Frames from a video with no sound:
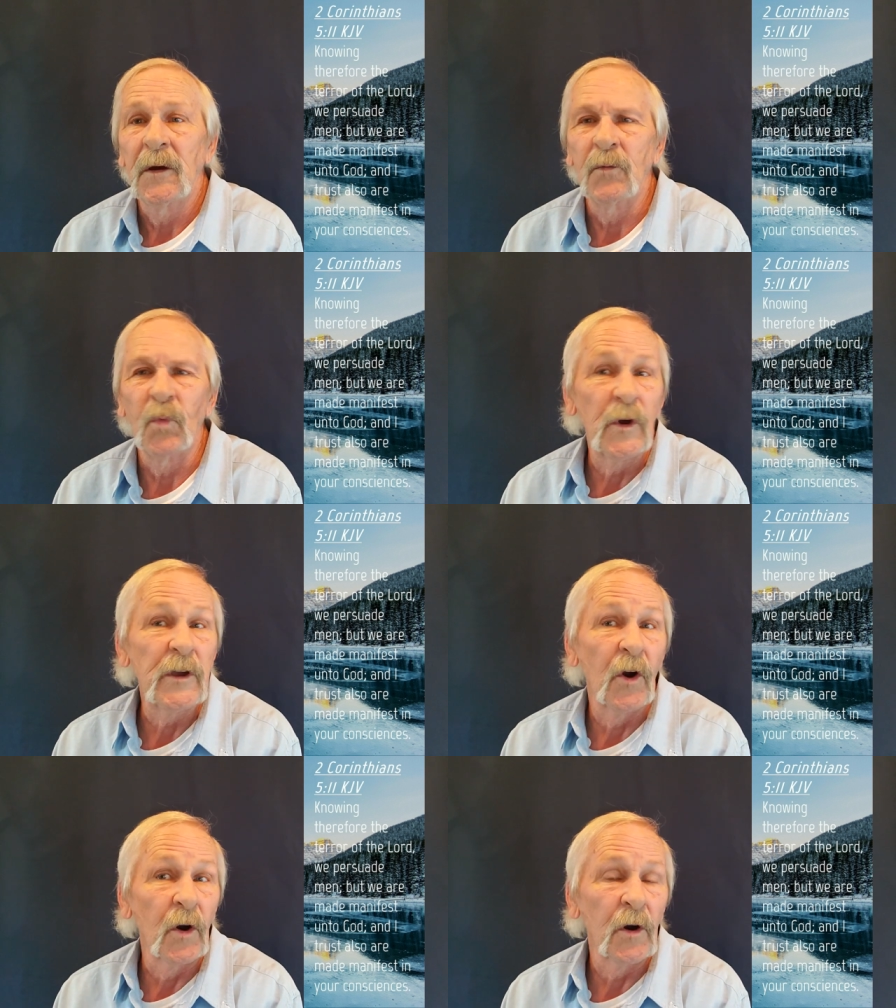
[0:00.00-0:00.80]
And
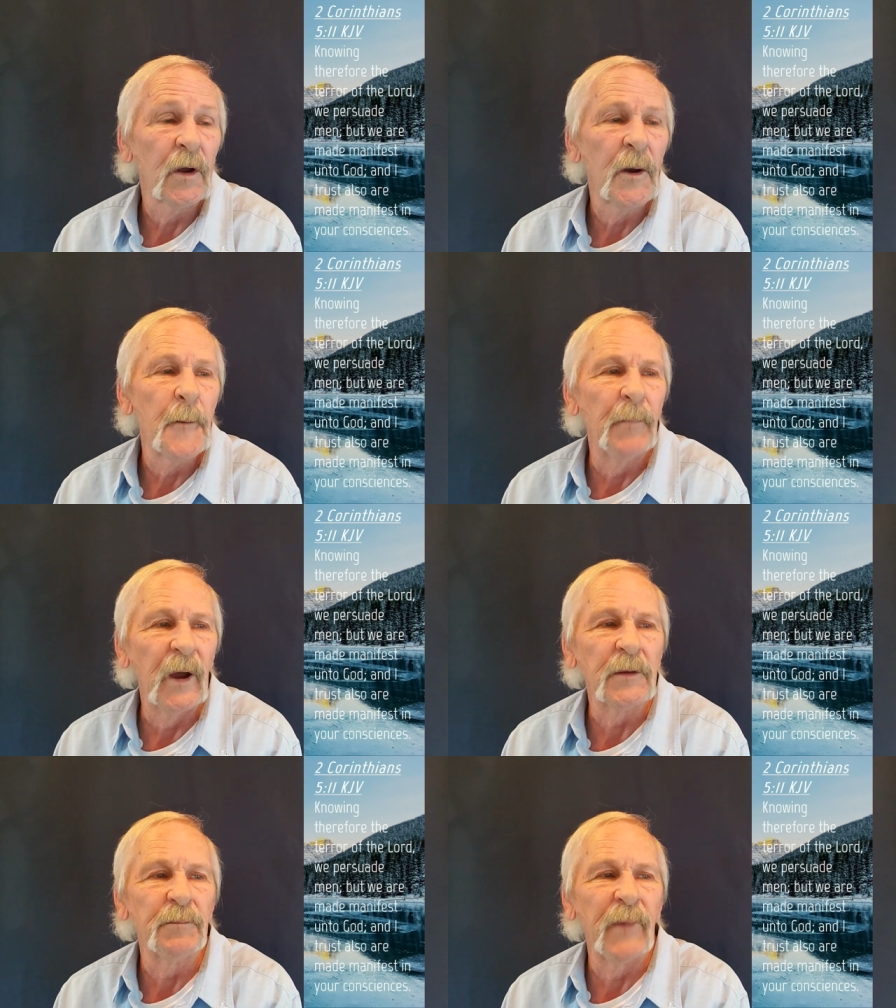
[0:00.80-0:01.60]
we are
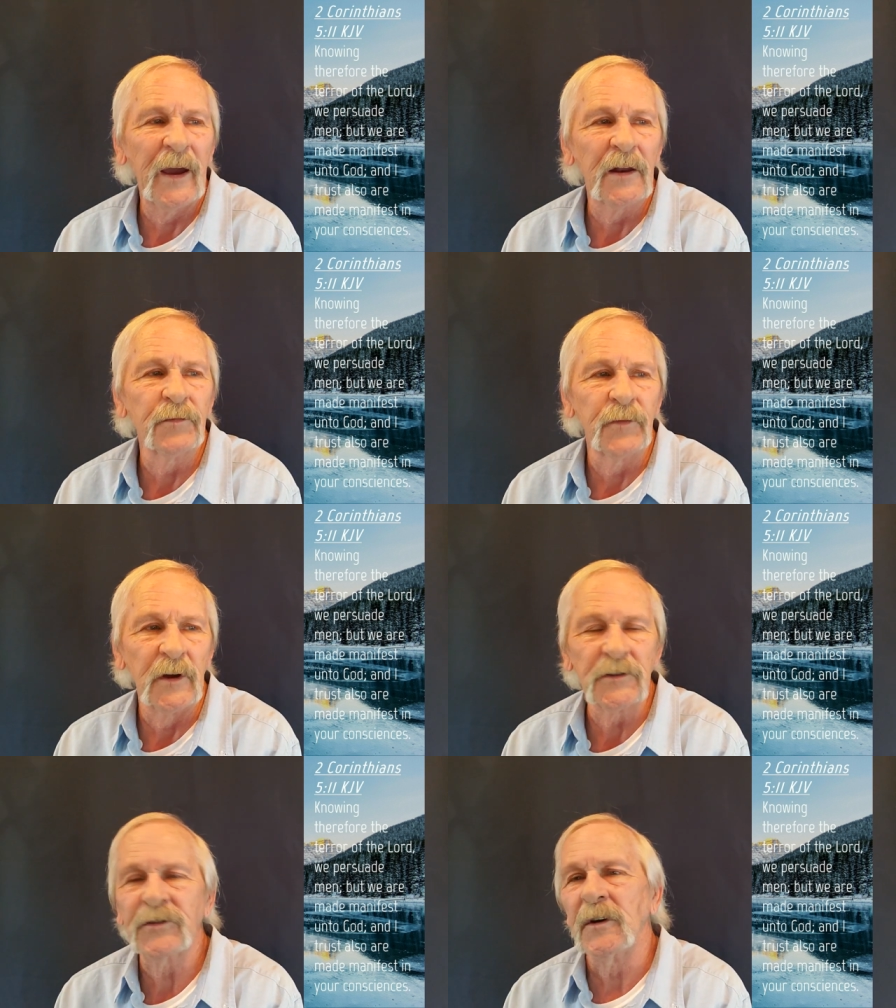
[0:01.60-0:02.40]
made
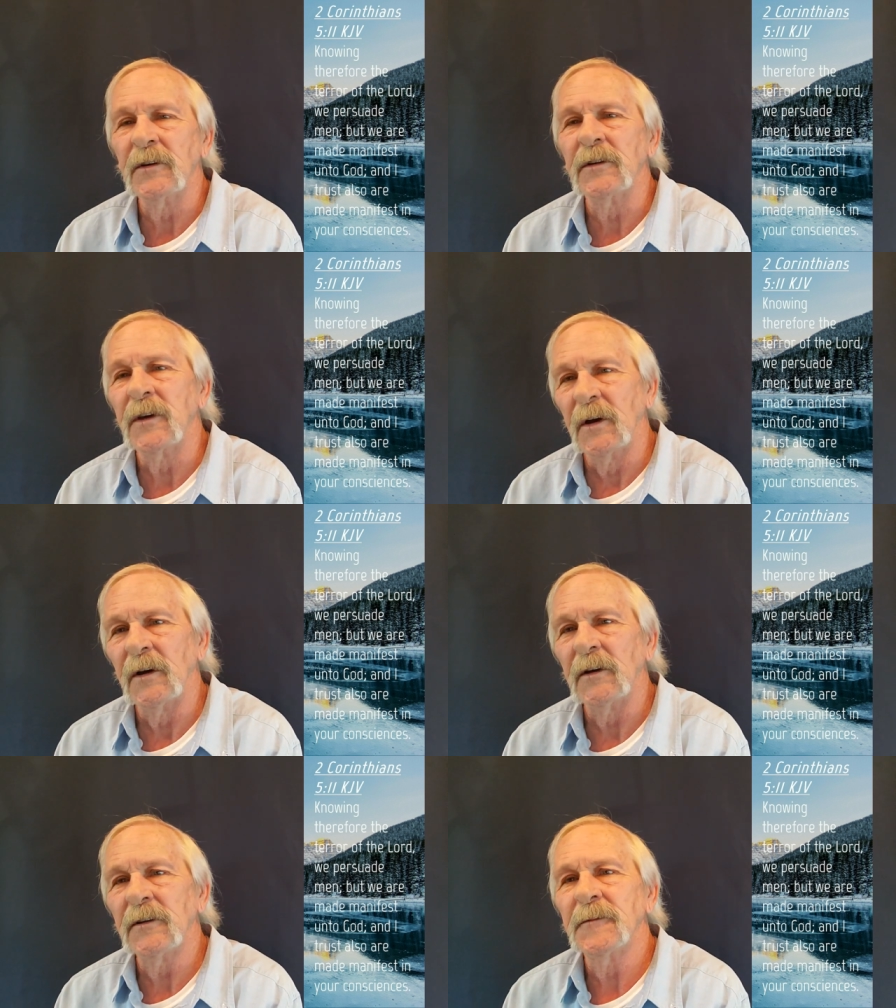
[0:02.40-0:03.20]
manifest unto
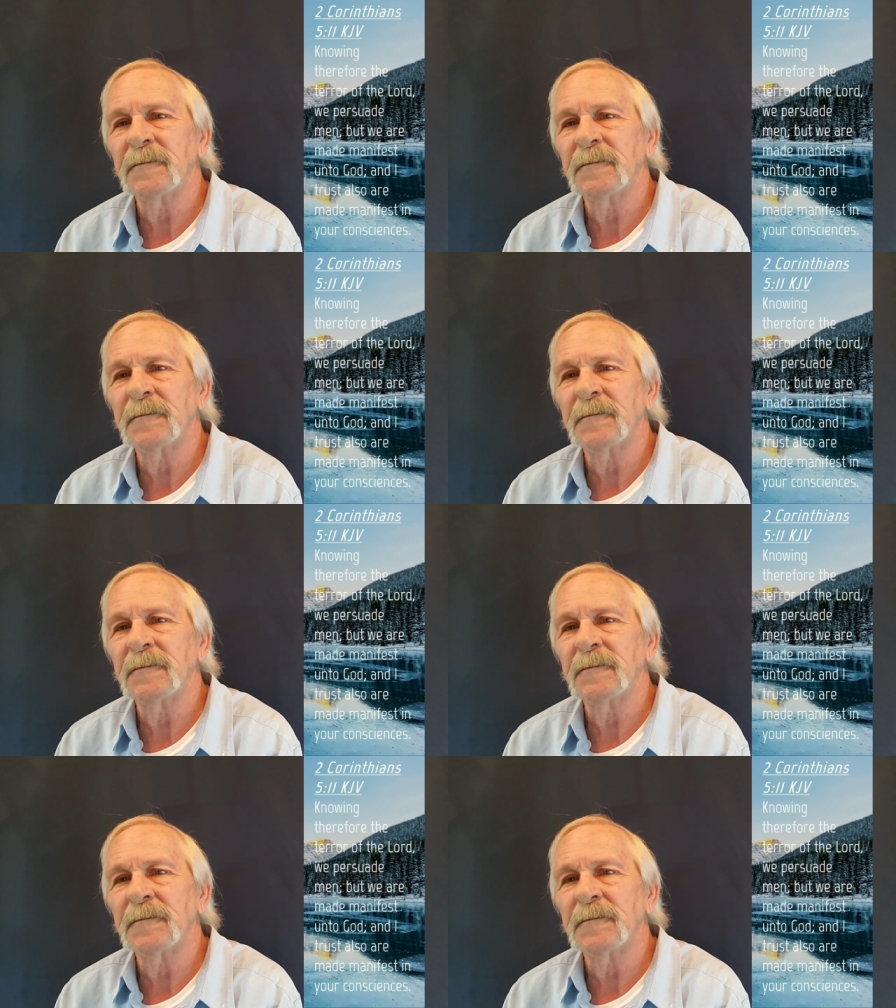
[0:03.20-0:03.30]
God.